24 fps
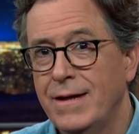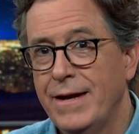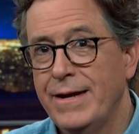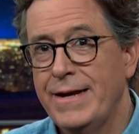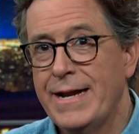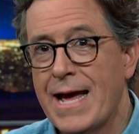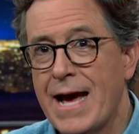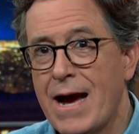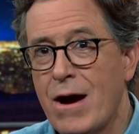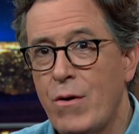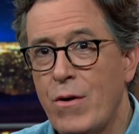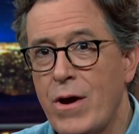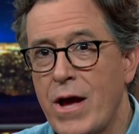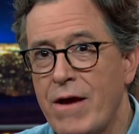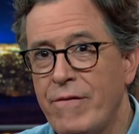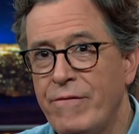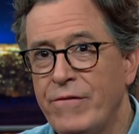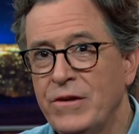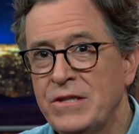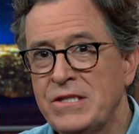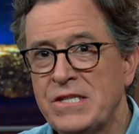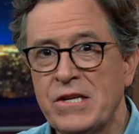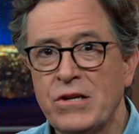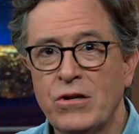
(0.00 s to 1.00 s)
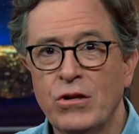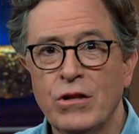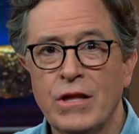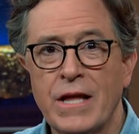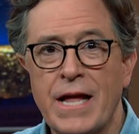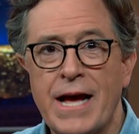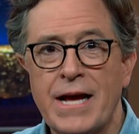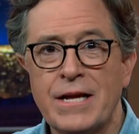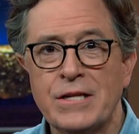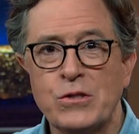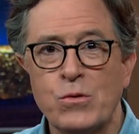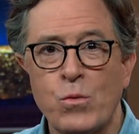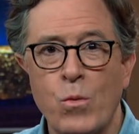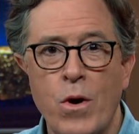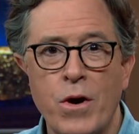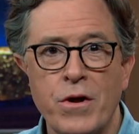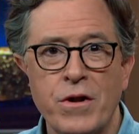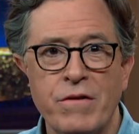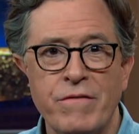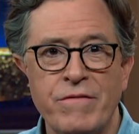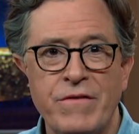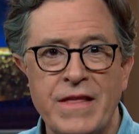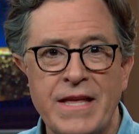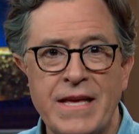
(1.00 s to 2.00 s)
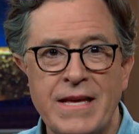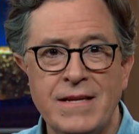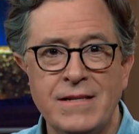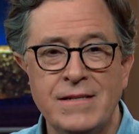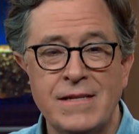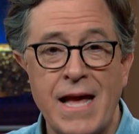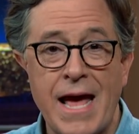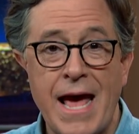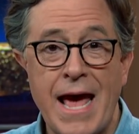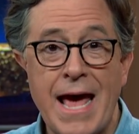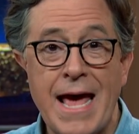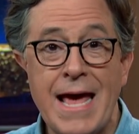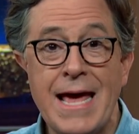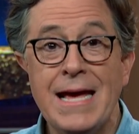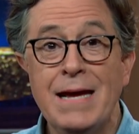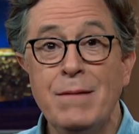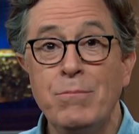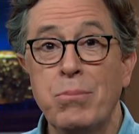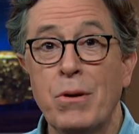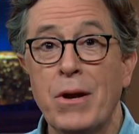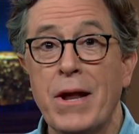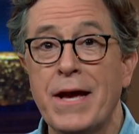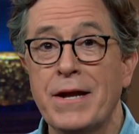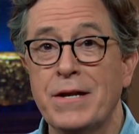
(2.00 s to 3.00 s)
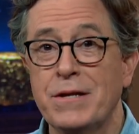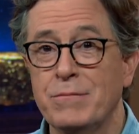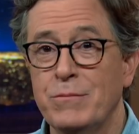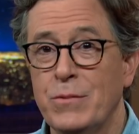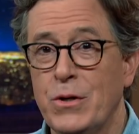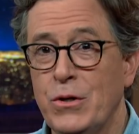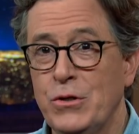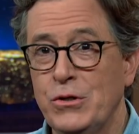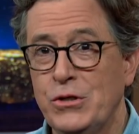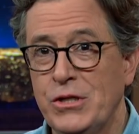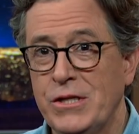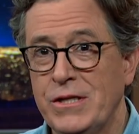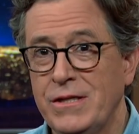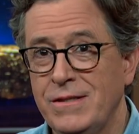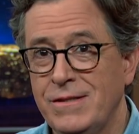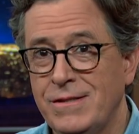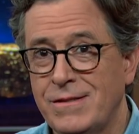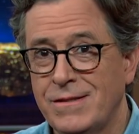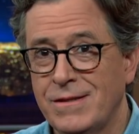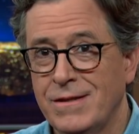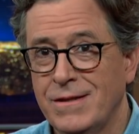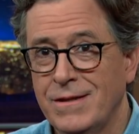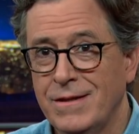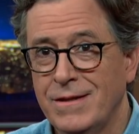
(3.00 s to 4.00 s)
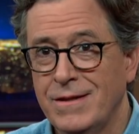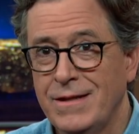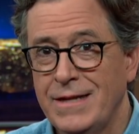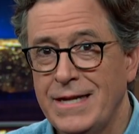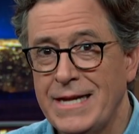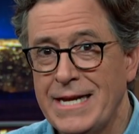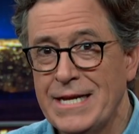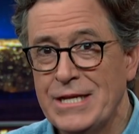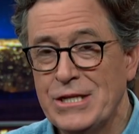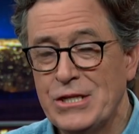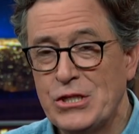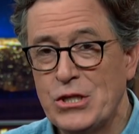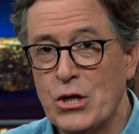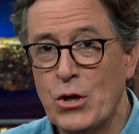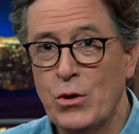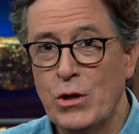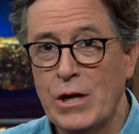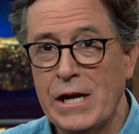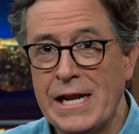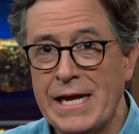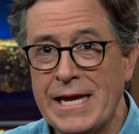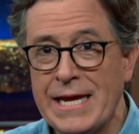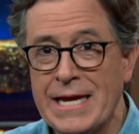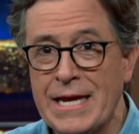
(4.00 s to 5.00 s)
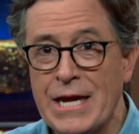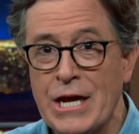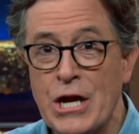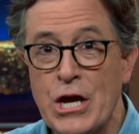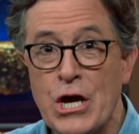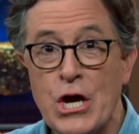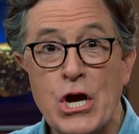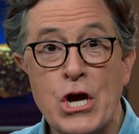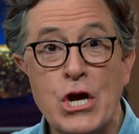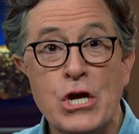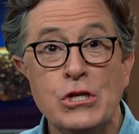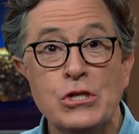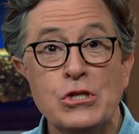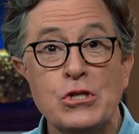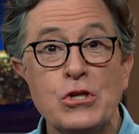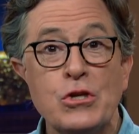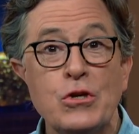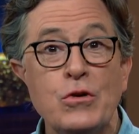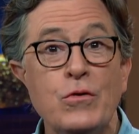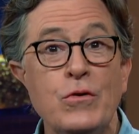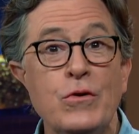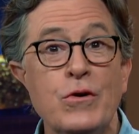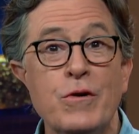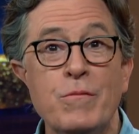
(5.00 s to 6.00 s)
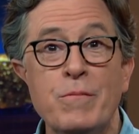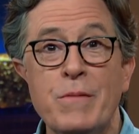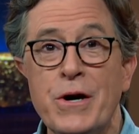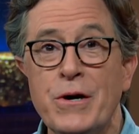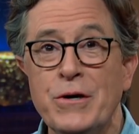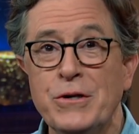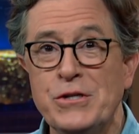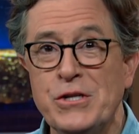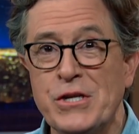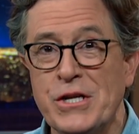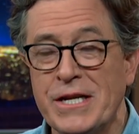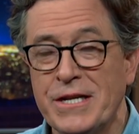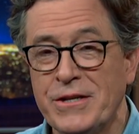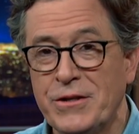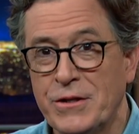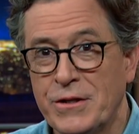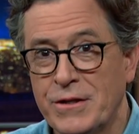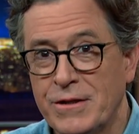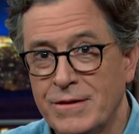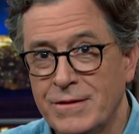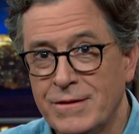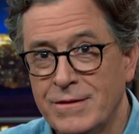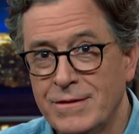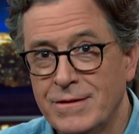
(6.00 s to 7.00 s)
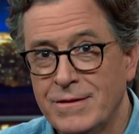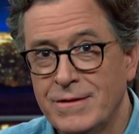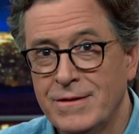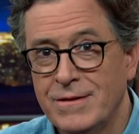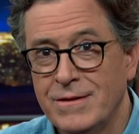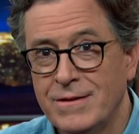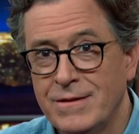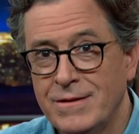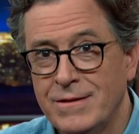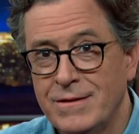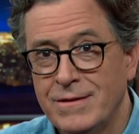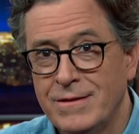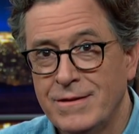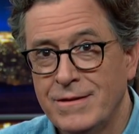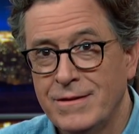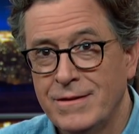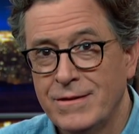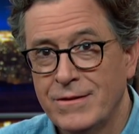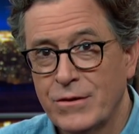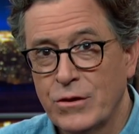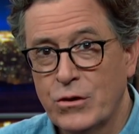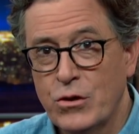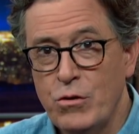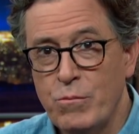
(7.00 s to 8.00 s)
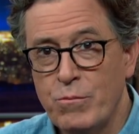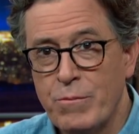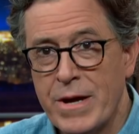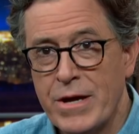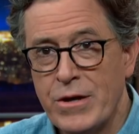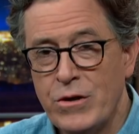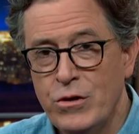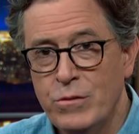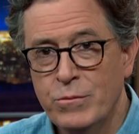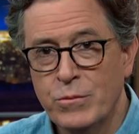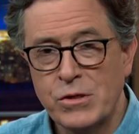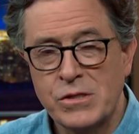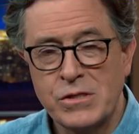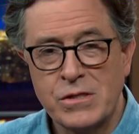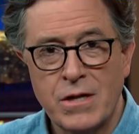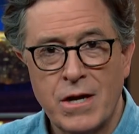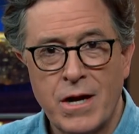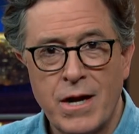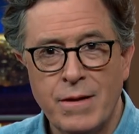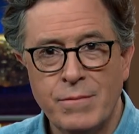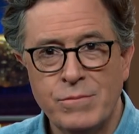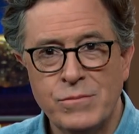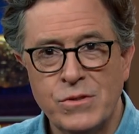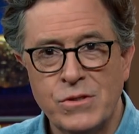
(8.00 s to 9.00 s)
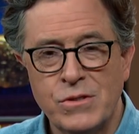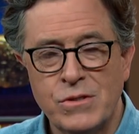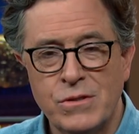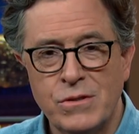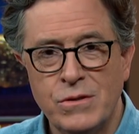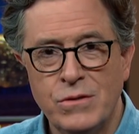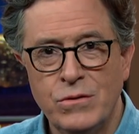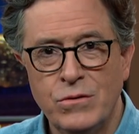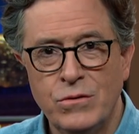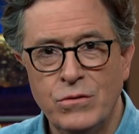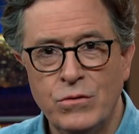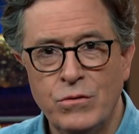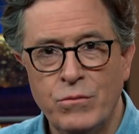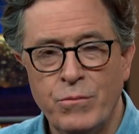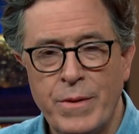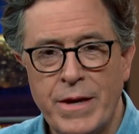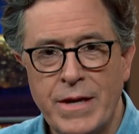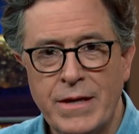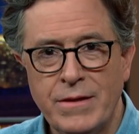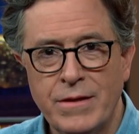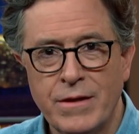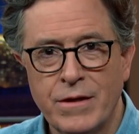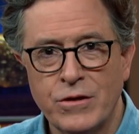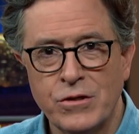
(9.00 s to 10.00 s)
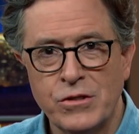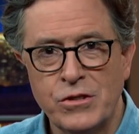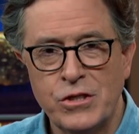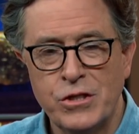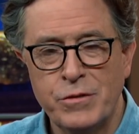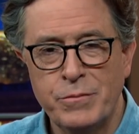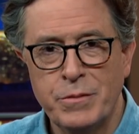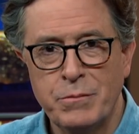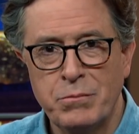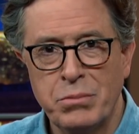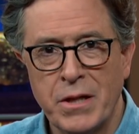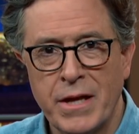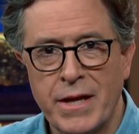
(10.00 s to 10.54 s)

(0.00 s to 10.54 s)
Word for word: And now every single last one of these eggplant emojis is totally screw emojied. The group met numerous times to make their stupid